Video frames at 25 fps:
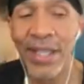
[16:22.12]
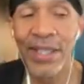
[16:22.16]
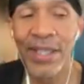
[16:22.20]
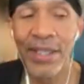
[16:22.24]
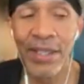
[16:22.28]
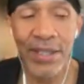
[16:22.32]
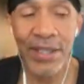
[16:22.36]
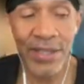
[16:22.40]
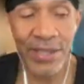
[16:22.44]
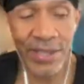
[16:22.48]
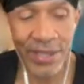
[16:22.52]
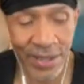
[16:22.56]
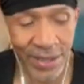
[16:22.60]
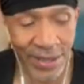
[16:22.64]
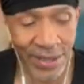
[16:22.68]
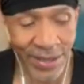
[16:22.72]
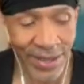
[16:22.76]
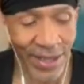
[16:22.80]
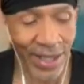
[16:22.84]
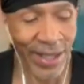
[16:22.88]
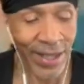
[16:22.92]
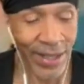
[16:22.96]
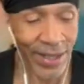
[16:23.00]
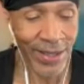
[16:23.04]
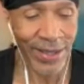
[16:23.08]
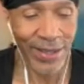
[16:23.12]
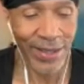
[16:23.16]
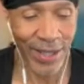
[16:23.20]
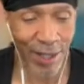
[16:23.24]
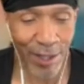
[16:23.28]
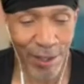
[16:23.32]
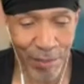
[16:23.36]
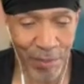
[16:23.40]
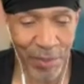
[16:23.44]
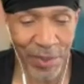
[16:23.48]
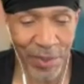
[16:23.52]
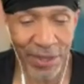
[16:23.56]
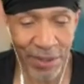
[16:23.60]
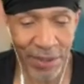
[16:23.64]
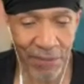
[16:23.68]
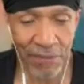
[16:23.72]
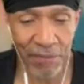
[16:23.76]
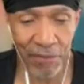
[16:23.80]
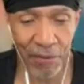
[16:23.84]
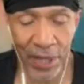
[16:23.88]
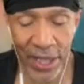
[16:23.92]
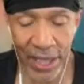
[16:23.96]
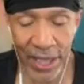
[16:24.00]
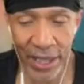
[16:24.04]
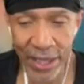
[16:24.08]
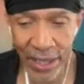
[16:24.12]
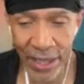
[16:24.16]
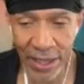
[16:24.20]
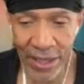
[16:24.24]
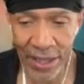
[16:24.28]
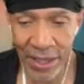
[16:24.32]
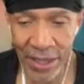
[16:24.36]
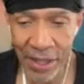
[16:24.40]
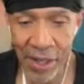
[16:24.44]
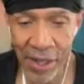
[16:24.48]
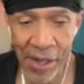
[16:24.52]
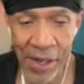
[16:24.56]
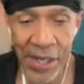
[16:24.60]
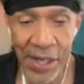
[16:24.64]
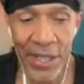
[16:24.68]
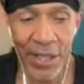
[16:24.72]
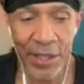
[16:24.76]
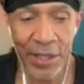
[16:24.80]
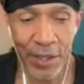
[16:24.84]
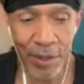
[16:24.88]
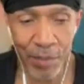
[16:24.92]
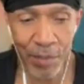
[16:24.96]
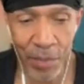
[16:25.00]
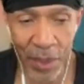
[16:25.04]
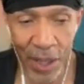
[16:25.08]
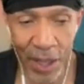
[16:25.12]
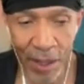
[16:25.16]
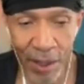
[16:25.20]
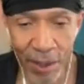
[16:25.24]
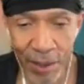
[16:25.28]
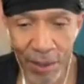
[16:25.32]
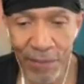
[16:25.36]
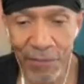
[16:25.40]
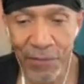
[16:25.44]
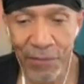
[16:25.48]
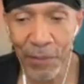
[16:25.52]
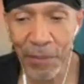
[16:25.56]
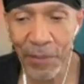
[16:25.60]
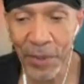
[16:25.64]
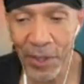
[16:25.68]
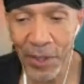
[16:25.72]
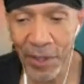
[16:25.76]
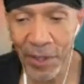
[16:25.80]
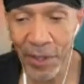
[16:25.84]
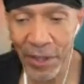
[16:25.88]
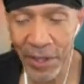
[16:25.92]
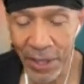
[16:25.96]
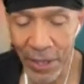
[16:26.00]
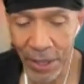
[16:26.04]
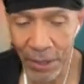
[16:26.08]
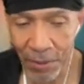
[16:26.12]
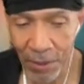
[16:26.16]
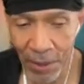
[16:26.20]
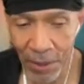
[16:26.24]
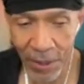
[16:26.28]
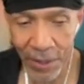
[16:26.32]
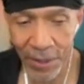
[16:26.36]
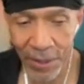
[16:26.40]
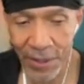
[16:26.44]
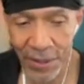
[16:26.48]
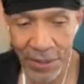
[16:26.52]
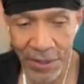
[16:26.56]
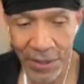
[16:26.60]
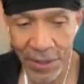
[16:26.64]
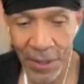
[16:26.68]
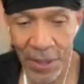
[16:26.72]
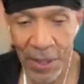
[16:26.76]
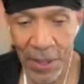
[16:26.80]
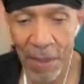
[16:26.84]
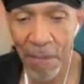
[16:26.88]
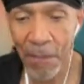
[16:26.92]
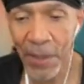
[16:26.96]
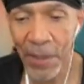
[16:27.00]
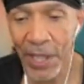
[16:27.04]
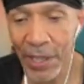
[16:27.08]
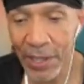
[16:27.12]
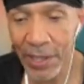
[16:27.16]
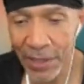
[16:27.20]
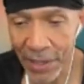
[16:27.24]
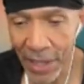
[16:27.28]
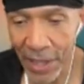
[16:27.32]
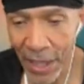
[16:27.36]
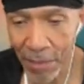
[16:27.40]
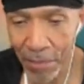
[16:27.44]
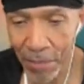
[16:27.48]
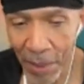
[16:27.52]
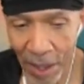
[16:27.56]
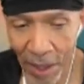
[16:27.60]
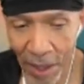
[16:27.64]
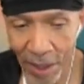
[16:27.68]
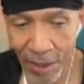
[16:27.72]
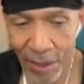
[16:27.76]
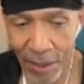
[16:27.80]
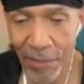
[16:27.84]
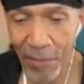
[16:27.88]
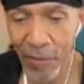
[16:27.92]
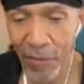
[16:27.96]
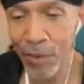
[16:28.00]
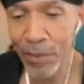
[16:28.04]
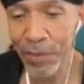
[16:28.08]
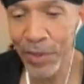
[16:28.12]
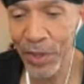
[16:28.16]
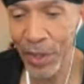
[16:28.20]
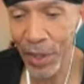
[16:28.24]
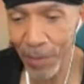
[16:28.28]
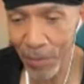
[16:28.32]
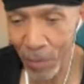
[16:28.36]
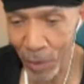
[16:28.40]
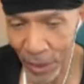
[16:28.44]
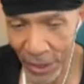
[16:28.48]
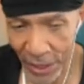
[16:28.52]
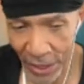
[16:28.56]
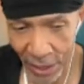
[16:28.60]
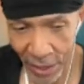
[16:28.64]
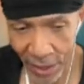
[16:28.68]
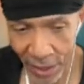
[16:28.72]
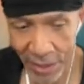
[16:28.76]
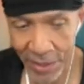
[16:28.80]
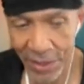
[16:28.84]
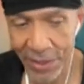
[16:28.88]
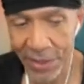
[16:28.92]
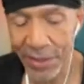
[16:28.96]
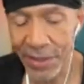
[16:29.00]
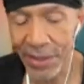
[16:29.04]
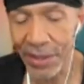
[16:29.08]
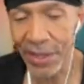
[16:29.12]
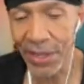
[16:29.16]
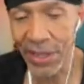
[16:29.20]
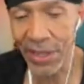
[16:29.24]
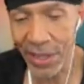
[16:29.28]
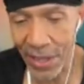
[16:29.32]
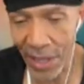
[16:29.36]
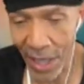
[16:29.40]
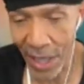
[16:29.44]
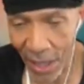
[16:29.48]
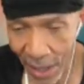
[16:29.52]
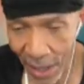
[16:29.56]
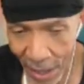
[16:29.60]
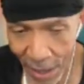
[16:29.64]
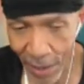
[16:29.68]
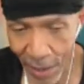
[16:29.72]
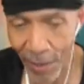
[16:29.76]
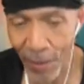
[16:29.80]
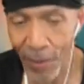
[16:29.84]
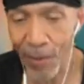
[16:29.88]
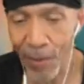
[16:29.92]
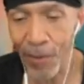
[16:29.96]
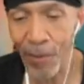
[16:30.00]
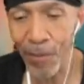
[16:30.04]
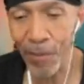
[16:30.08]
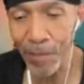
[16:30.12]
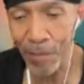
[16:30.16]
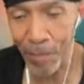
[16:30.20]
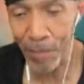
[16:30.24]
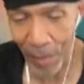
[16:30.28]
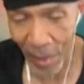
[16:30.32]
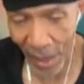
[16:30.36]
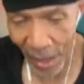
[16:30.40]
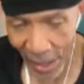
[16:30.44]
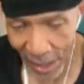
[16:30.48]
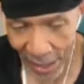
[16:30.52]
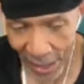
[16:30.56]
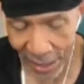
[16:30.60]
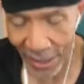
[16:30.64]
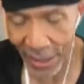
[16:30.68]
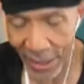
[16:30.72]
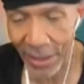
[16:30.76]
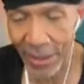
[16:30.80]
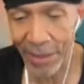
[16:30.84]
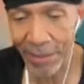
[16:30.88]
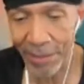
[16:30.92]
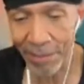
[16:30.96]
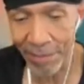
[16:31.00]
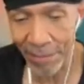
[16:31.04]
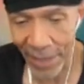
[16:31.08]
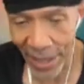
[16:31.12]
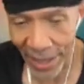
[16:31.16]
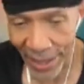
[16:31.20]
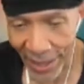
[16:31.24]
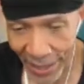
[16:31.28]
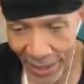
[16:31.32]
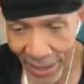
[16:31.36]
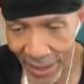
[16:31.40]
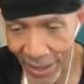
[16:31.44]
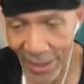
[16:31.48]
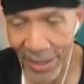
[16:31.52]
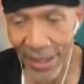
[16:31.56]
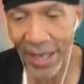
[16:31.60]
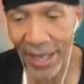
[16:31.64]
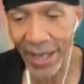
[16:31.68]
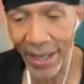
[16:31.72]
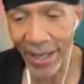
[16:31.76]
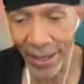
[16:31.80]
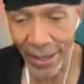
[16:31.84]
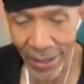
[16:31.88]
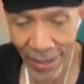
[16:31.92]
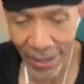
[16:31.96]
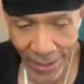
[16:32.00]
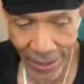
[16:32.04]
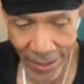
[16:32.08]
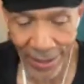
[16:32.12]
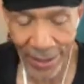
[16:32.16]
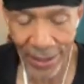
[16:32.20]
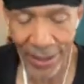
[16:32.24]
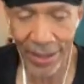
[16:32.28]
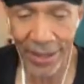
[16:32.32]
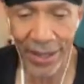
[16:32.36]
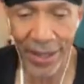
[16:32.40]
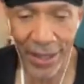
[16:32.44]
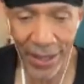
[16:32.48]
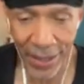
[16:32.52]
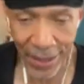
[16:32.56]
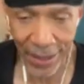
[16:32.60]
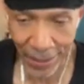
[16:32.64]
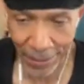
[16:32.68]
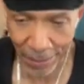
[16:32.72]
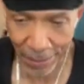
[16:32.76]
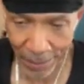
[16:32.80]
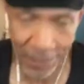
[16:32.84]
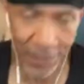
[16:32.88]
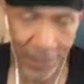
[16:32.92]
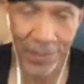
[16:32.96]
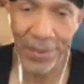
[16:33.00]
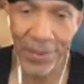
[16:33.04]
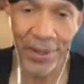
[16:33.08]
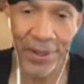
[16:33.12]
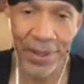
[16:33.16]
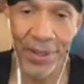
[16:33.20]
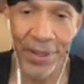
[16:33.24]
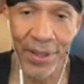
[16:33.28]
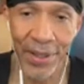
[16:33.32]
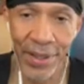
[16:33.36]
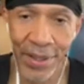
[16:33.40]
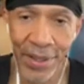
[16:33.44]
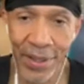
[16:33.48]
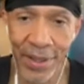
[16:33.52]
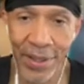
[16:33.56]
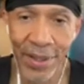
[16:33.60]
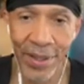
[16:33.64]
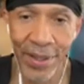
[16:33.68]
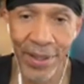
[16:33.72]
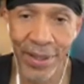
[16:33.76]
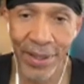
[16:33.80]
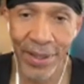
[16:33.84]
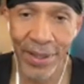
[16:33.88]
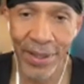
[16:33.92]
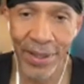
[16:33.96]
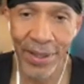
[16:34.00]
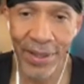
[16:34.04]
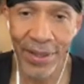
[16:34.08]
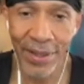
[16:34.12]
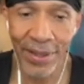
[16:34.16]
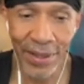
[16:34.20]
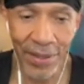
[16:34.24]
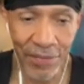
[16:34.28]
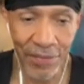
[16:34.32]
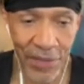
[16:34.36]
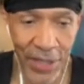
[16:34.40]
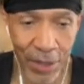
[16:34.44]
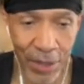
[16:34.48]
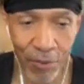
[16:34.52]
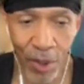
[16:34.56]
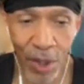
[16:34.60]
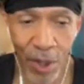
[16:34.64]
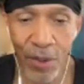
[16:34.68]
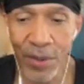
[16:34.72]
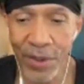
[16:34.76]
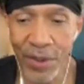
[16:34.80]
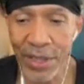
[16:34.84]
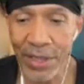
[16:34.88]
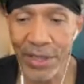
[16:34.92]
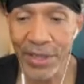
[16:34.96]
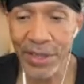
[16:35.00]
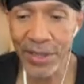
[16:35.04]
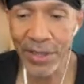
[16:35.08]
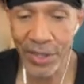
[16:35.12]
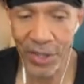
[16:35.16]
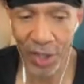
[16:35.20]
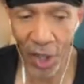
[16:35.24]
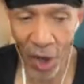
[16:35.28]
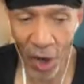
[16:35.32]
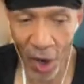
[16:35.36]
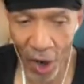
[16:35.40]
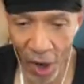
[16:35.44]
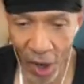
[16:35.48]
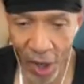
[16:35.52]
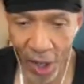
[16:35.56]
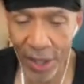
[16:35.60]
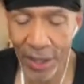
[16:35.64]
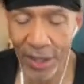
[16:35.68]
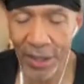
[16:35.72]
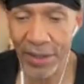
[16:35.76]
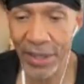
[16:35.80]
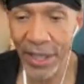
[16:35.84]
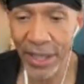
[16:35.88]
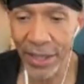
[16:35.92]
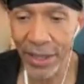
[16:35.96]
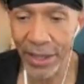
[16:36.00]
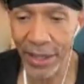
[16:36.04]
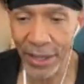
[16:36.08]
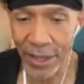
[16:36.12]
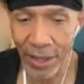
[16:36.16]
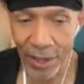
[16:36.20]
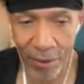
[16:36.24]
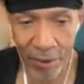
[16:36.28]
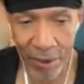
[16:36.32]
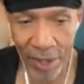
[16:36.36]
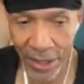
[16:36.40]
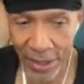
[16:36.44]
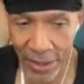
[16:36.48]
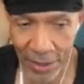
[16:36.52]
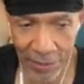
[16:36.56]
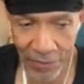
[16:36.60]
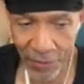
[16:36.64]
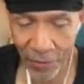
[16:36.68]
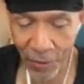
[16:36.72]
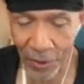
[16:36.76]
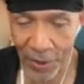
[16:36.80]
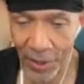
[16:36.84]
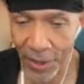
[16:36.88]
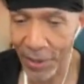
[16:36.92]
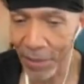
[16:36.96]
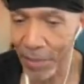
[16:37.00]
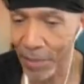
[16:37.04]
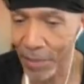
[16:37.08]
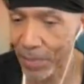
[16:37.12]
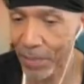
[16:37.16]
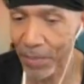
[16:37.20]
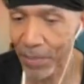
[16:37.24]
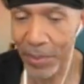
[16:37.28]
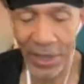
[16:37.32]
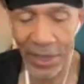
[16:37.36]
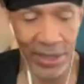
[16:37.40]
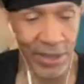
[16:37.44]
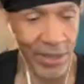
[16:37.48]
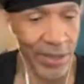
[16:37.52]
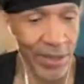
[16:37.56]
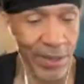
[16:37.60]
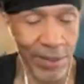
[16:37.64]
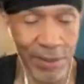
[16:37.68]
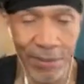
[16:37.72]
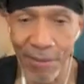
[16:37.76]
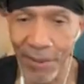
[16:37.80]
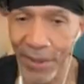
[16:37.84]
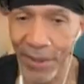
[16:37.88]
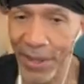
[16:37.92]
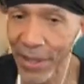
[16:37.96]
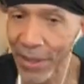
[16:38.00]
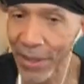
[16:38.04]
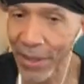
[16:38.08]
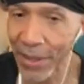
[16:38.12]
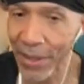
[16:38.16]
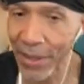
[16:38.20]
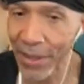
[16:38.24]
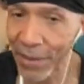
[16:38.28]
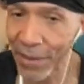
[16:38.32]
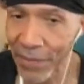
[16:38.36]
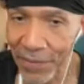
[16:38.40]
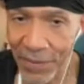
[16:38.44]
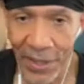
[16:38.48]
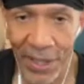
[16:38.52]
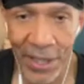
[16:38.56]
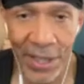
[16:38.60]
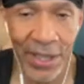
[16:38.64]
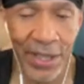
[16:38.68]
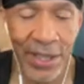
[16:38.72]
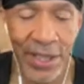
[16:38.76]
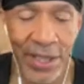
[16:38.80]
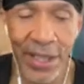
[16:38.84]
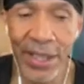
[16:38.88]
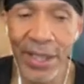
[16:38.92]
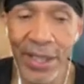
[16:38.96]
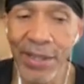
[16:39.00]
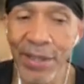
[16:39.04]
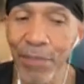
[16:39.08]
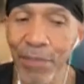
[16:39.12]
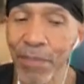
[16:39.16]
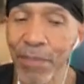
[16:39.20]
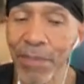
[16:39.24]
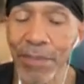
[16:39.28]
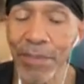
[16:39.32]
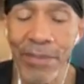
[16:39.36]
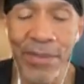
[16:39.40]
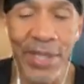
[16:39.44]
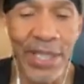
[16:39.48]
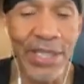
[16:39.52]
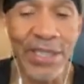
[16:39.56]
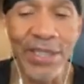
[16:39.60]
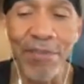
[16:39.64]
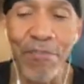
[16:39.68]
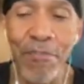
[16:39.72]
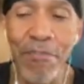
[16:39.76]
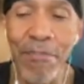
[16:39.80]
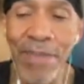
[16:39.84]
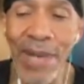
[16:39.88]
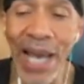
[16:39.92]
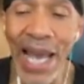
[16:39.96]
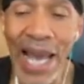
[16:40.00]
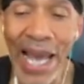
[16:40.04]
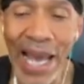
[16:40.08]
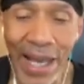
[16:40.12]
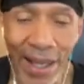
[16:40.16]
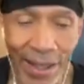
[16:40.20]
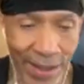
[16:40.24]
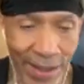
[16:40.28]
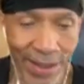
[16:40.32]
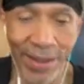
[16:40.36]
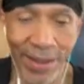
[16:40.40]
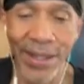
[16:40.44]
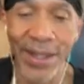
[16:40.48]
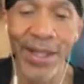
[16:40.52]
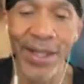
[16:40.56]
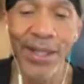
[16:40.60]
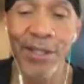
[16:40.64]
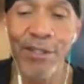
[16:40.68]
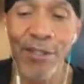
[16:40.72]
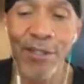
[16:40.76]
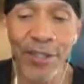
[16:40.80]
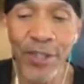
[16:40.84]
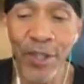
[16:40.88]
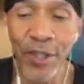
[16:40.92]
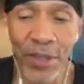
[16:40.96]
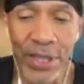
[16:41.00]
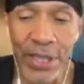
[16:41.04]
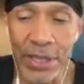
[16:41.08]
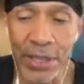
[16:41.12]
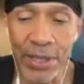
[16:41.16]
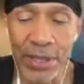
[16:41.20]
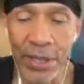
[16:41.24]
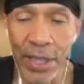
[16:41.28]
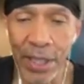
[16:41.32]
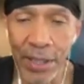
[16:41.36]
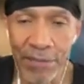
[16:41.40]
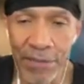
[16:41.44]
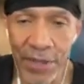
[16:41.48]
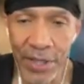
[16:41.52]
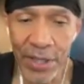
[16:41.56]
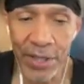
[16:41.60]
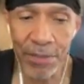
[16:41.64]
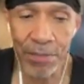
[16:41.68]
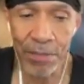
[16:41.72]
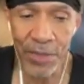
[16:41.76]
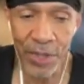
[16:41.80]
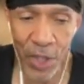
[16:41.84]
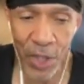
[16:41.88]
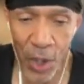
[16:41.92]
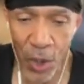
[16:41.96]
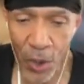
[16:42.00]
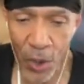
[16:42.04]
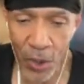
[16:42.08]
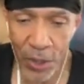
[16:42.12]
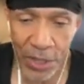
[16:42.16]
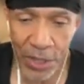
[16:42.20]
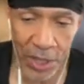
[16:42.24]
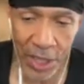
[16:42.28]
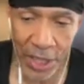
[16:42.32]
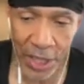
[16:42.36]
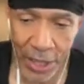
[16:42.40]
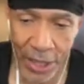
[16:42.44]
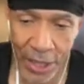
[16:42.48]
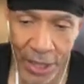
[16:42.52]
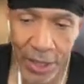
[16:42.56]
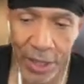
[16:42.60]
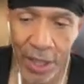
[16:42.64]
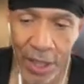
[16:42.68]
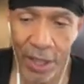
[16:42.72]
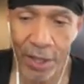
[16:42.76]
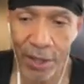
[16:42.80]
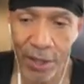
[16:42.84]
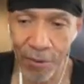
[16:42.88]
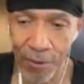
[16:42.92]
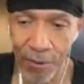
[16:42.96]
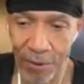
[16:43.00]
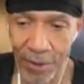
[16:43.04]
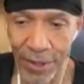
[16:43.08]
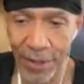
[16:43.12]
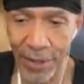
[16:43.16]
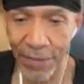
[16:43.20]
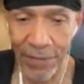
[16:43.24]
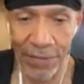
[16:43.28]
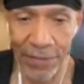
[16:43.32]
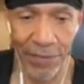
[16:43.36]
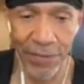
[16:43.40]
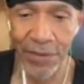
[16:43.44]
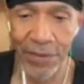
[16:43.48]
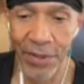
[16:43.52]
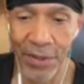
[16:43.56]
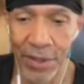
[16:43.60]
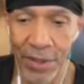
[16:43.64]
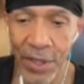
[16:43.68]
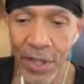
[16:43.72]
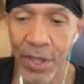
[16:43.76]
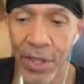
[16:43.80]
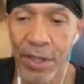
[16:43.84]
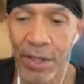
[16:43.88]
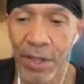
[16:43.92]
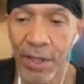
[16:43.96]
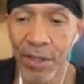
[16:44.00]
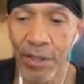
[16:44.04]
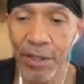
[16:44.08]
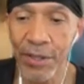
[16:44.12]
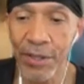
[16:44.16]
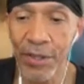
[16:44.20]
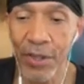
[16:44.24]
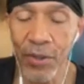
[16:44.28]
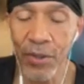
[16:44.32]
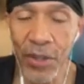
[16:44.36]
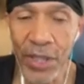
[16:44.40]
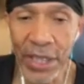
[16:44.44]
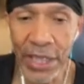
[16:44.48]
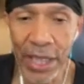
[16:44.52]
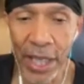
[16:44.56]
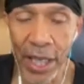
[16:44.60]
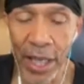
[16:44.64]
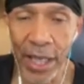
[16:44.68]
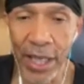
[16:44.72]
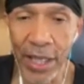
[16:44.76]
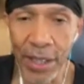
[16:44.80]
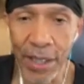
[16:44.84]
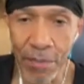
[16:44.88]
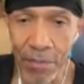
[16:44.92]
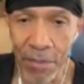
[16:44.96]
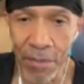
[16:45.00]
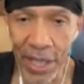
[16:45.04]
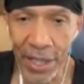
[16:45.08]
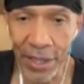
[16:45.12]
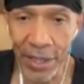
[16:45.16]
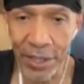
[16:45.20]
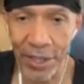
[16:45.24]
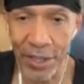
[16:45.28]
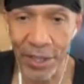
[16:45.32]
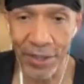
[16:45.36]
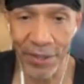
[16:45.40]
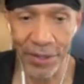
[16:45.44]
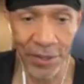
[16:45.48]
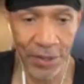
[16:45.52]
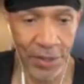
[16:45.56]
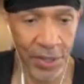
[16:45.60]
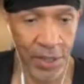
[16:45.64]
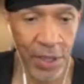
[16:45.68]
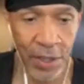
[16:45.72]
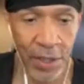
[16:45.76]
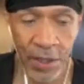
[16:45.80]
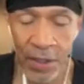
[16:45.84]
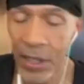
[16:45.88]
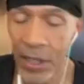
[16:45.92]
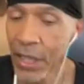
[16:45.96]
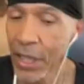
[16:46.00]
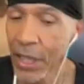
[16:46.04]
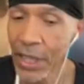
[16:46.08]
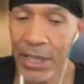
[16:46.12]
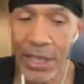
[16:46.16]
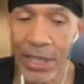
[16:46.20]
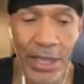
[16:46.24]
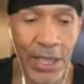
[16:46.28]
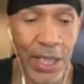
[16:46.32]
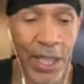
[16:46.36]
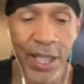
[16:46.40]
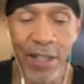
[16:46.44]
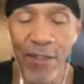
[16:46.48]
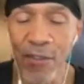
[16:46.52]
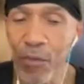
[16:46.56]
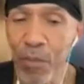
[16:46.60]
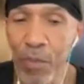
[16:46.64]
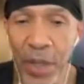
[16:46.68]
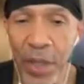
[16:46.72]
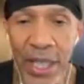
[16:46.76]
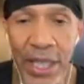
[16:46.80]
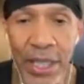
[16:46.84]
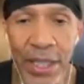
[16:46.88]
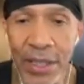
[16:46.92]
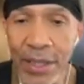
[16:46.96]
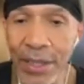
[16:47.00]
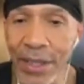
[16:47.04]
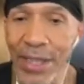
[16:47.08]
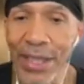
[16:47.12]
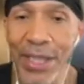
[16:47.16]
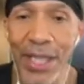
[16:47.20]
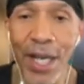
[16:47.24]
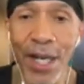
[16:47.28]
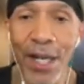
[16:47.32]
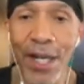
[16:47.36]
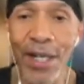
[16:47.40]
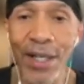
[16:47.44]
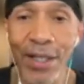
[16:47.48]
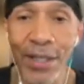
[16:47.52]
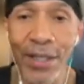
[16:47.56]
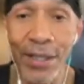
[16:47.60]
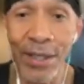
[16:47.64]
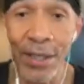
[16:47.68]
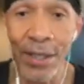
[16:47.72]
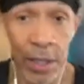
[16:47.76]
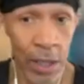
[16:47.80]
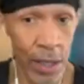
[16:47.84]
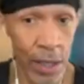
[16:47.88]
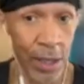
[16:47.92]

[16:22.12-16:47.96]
listen, don't be afraid to borrow from your heroes because they borrowed it from someone else. Nobody made anything up. If they wrote the song, they get credit for it, but the riff, it's math. There's only 7 notes in a riff. There's only 8 measures. They've been done